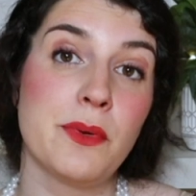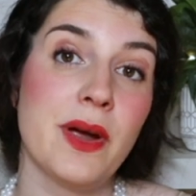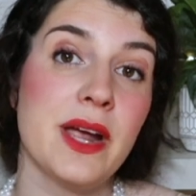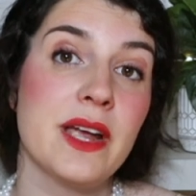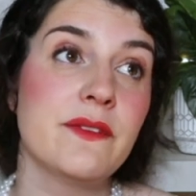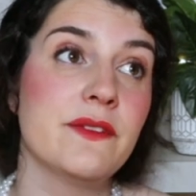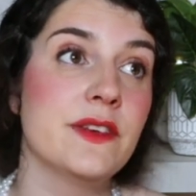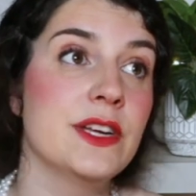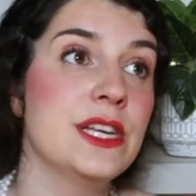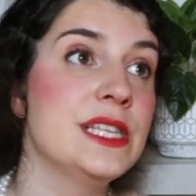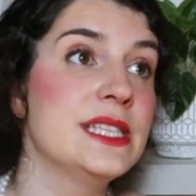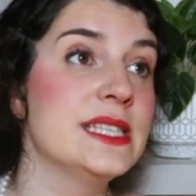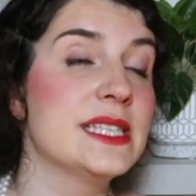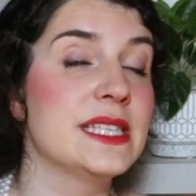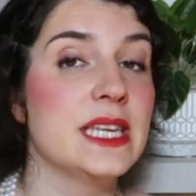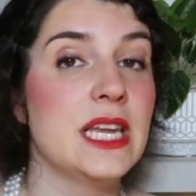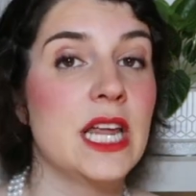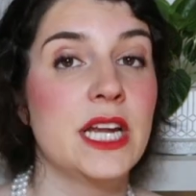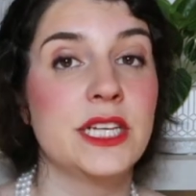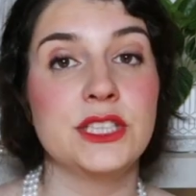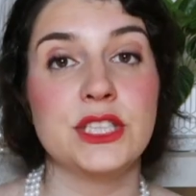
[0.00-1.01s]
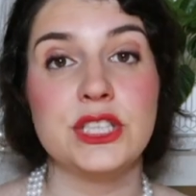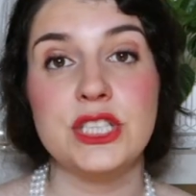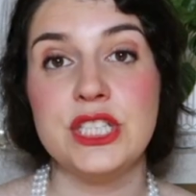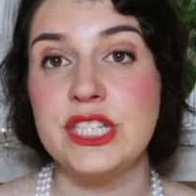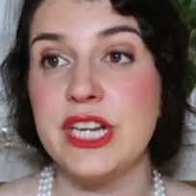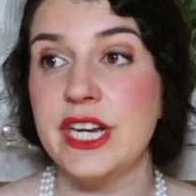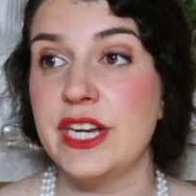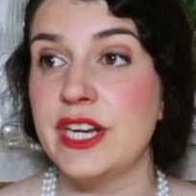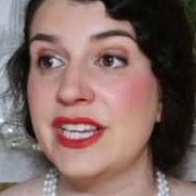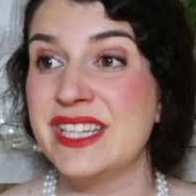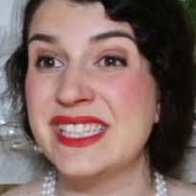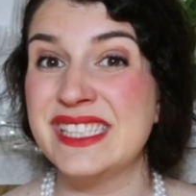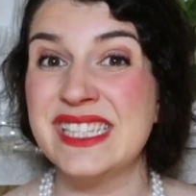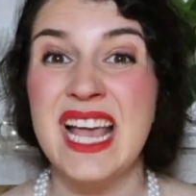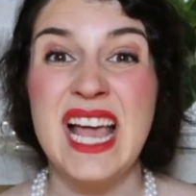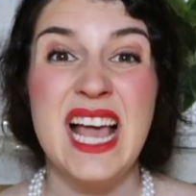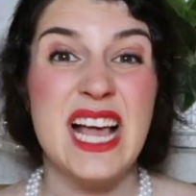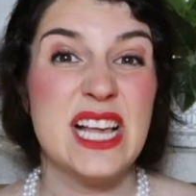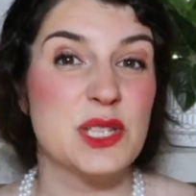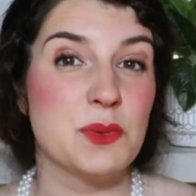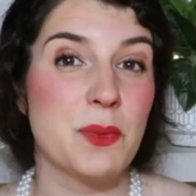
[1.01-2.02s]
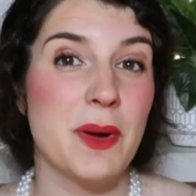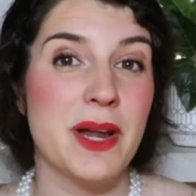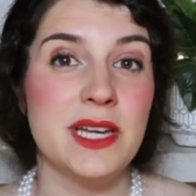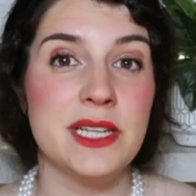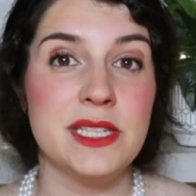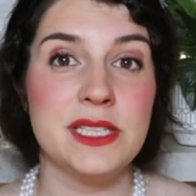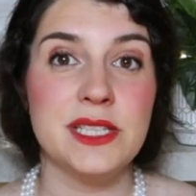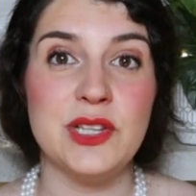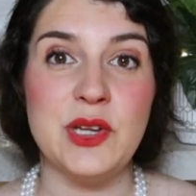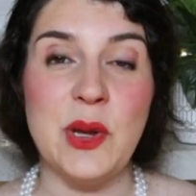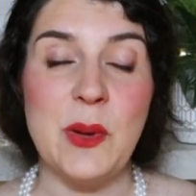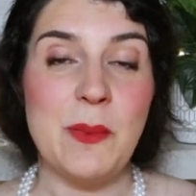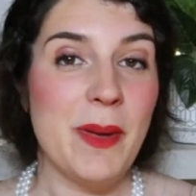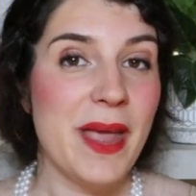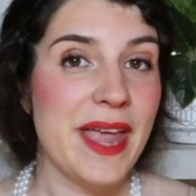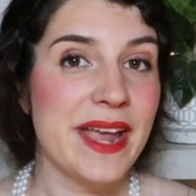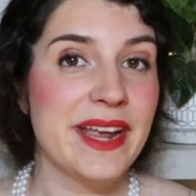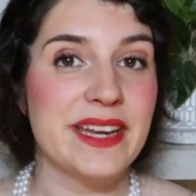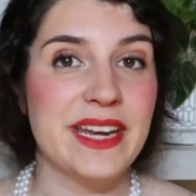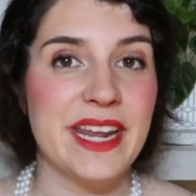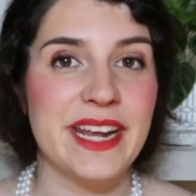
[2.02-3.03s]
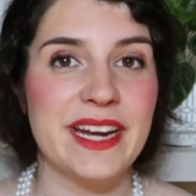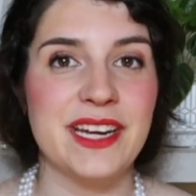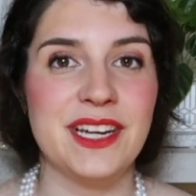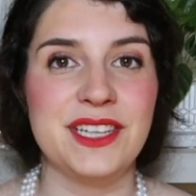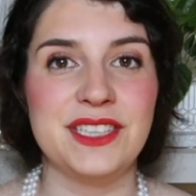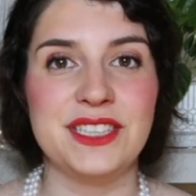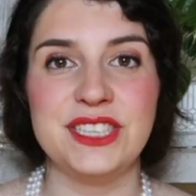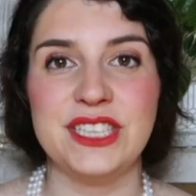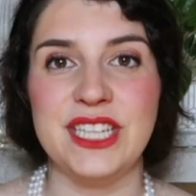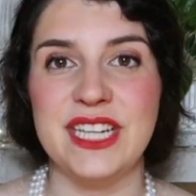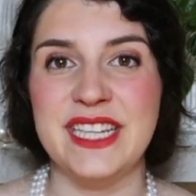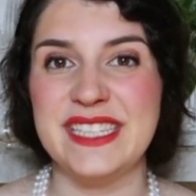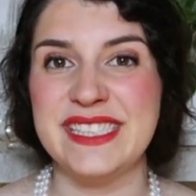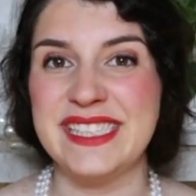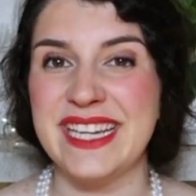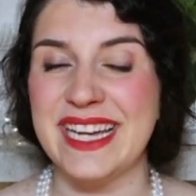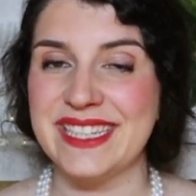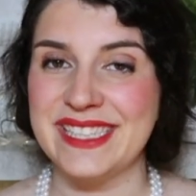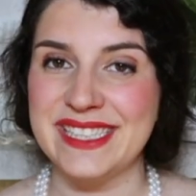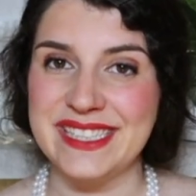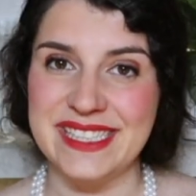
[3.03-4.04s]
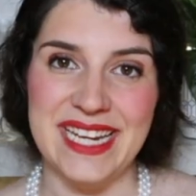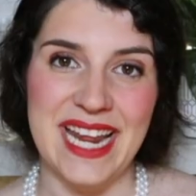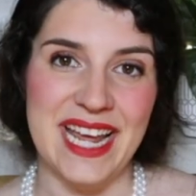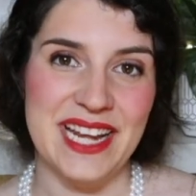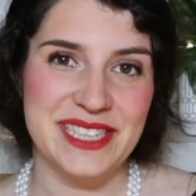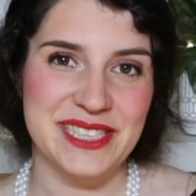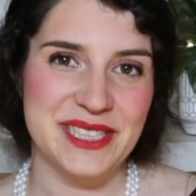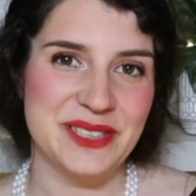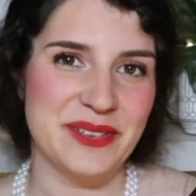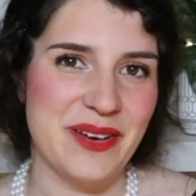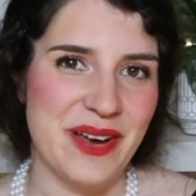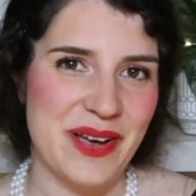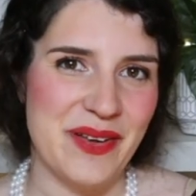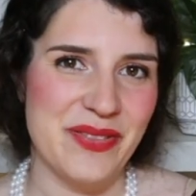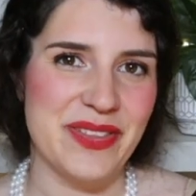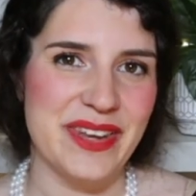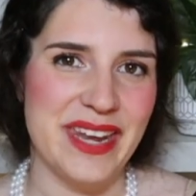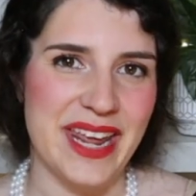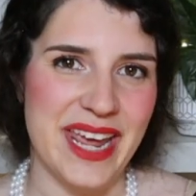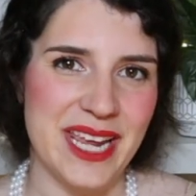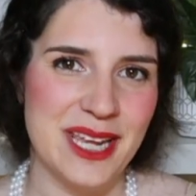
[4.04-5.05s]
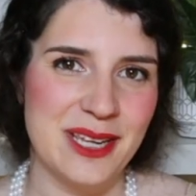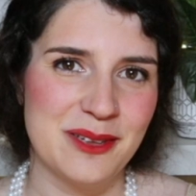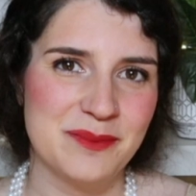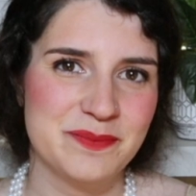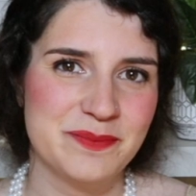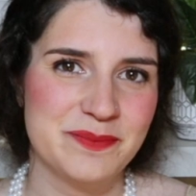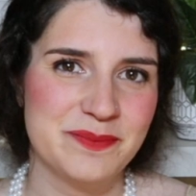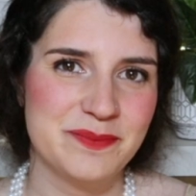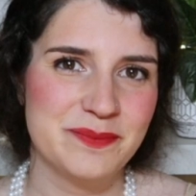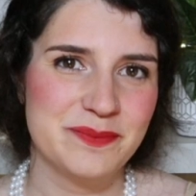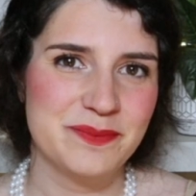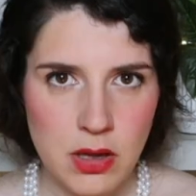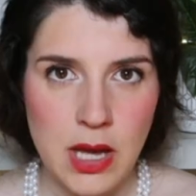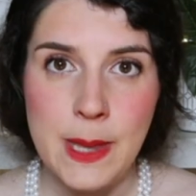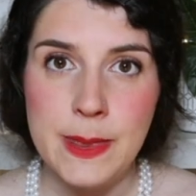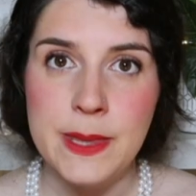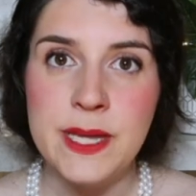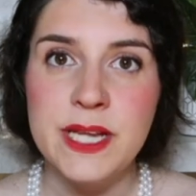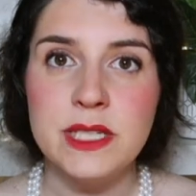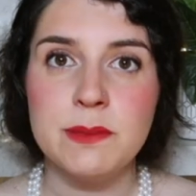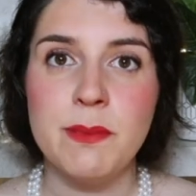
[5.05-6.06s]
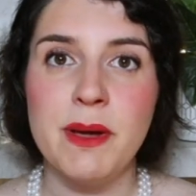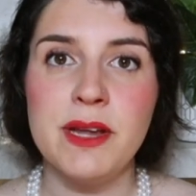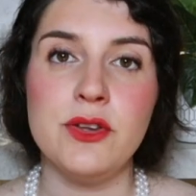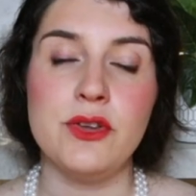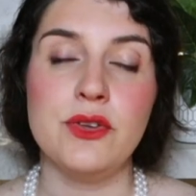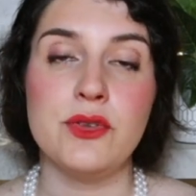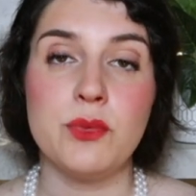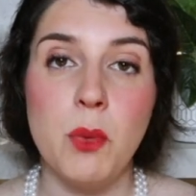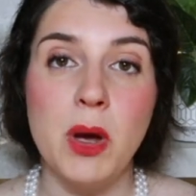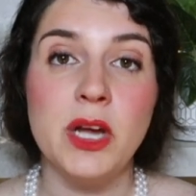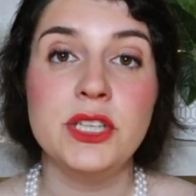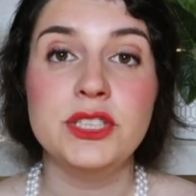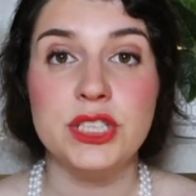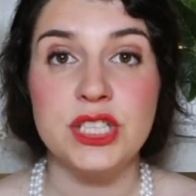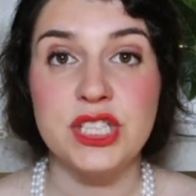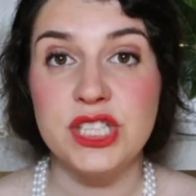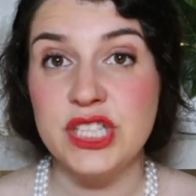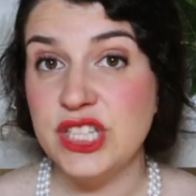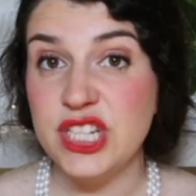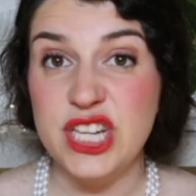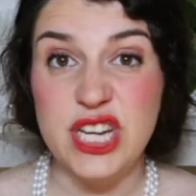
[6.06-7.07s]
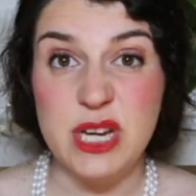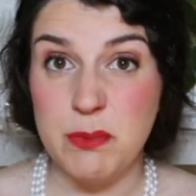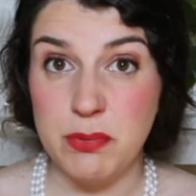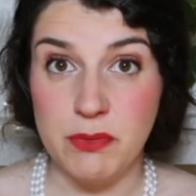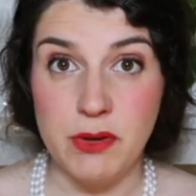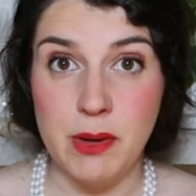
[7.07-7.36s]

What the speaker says: breakfast, lunch, dinners, as well as, you know, picnic lunches and snacks throughout the day. And these menus weren't just cheap